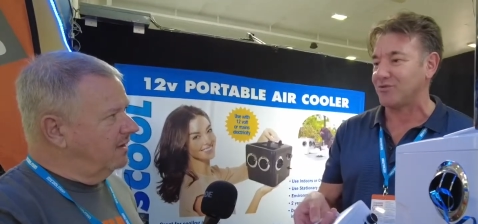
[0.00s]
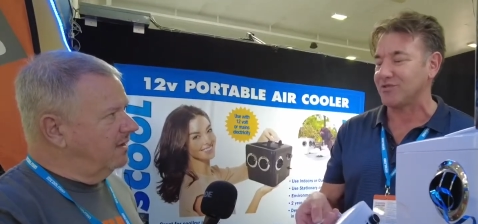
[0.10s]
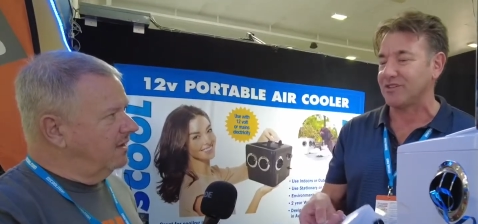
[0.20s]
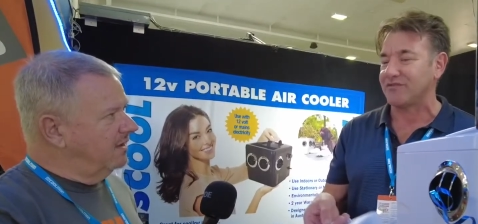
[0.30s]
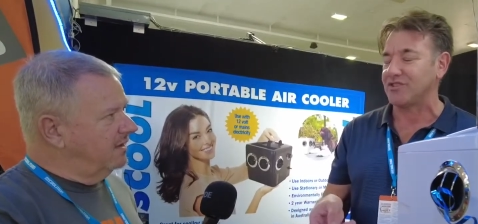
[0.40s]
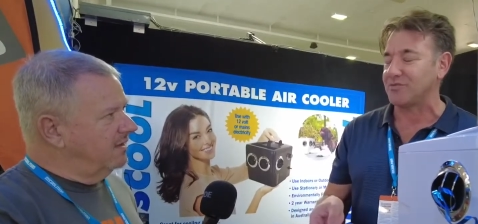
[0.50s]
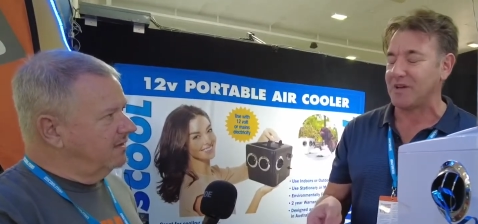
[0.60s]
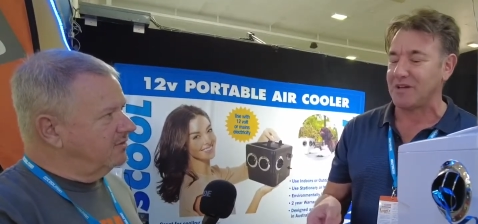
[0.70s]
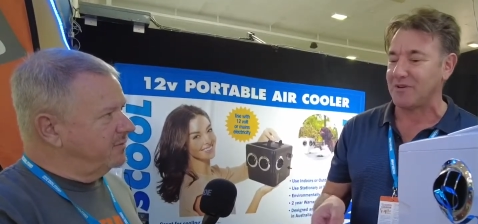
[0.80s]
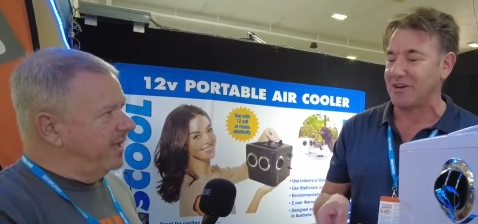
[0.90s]
Speaker 1: stuff to Japan.
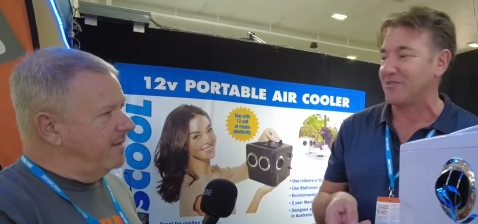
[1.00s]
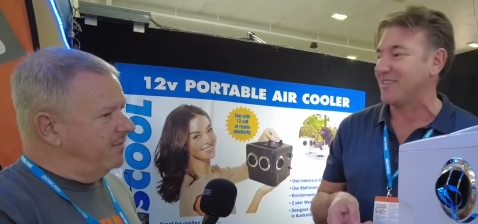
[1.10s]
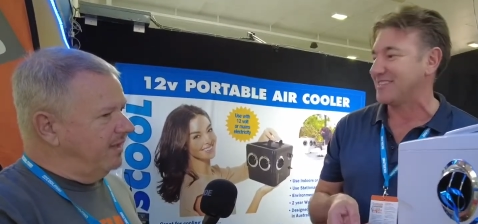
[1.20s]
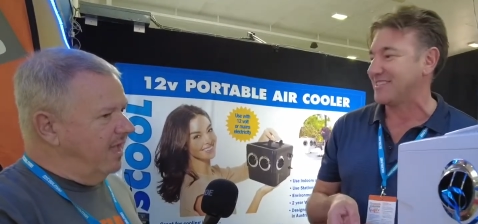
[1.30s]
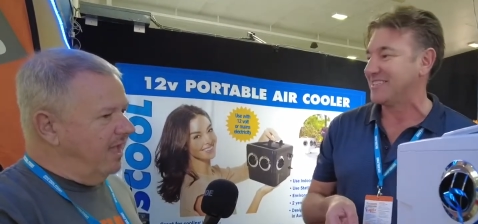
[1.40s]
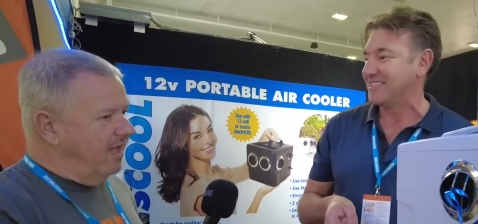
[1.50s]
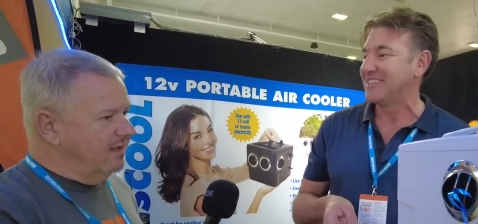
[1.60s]
Japan, but, yeah,